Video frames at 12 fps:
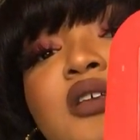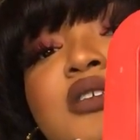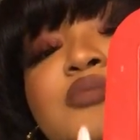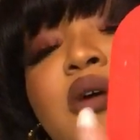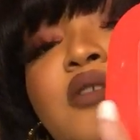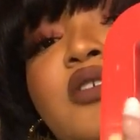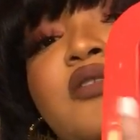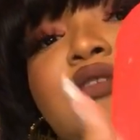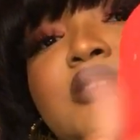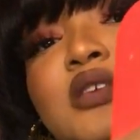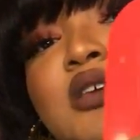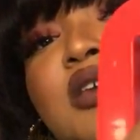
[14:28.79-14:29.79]
It's perfect
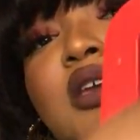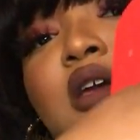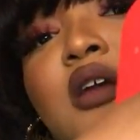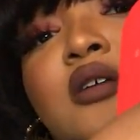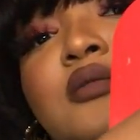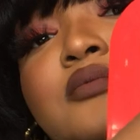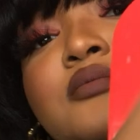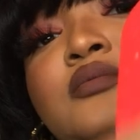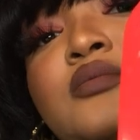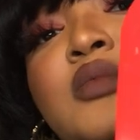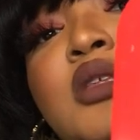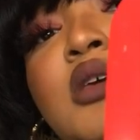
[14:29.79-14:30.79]
for skincare.
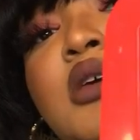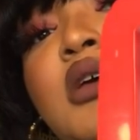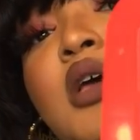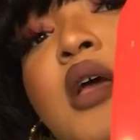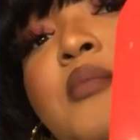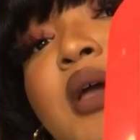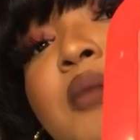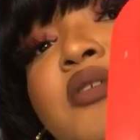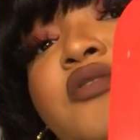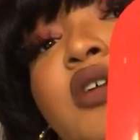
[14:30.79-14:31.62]
And maybe